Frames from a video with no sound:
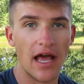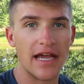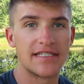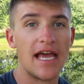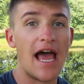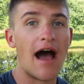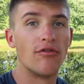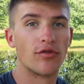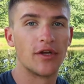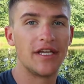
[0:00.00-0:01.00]
likes, I
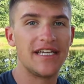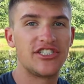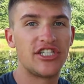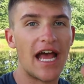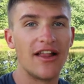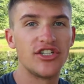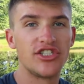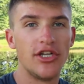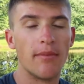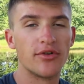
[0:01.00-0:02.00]
will release
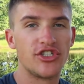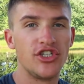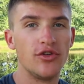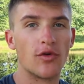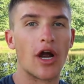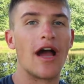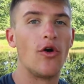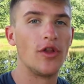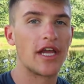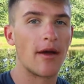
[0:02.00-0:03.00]
challenge number two where I
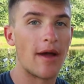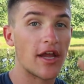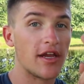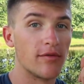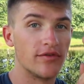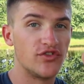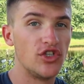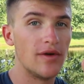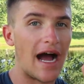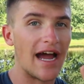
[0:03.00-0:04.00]
only come out here with
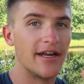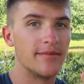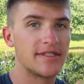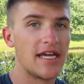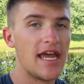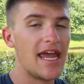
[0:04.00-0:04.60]
two items